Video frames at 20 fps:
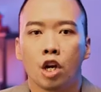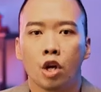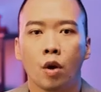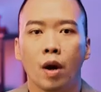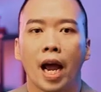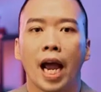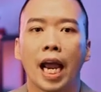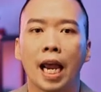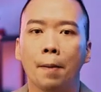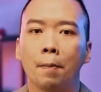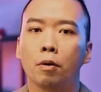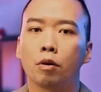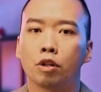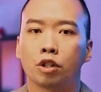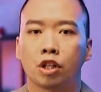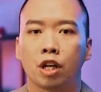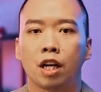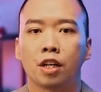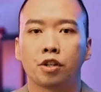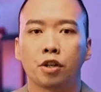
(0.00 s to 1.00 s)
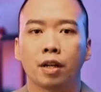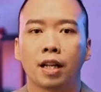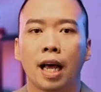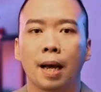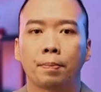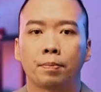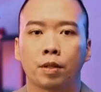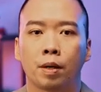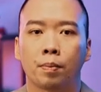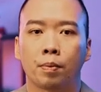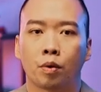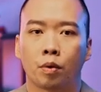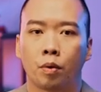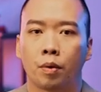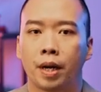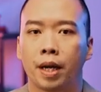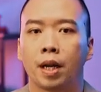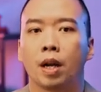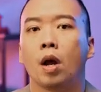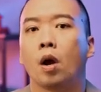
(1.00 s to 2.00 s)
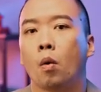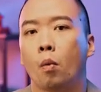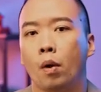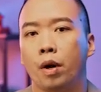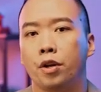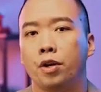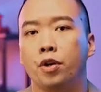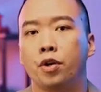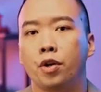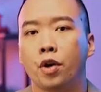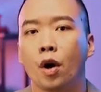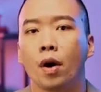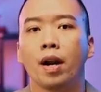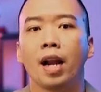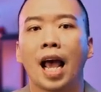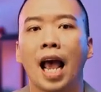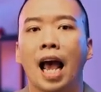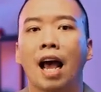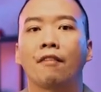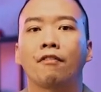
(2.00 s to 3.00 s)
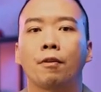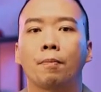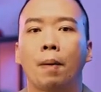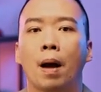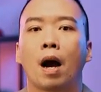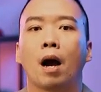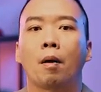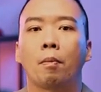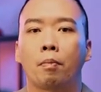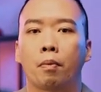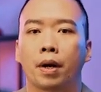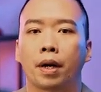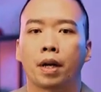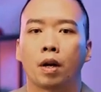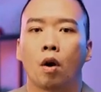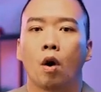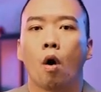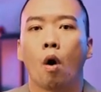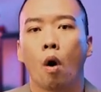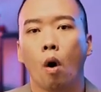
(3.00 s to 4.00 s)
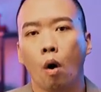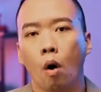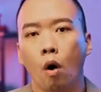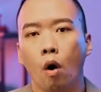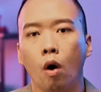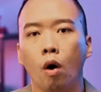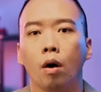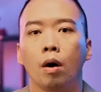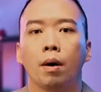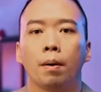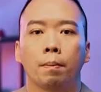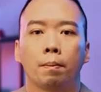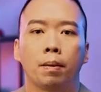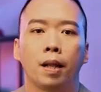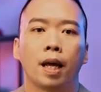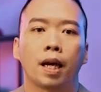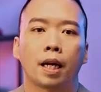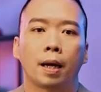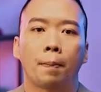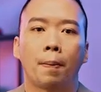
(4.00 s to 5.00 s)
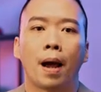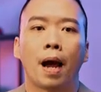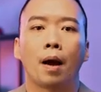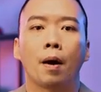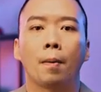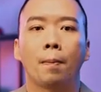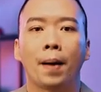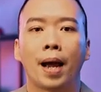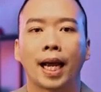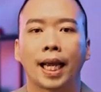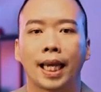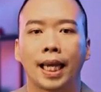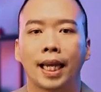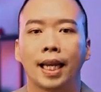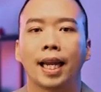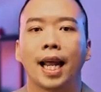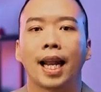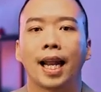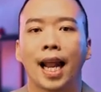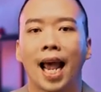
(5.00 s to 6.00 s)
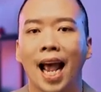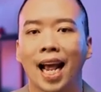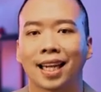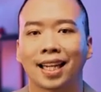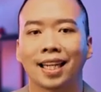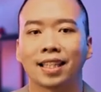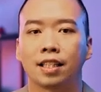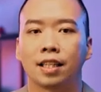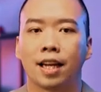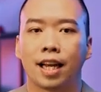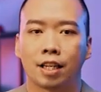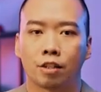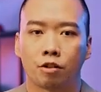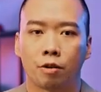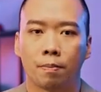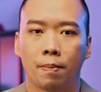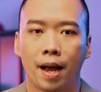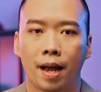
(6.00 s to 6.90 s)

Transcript: You're able to charge your laptop through it when you don't have a power brick, or plug a power bank in and act as an extra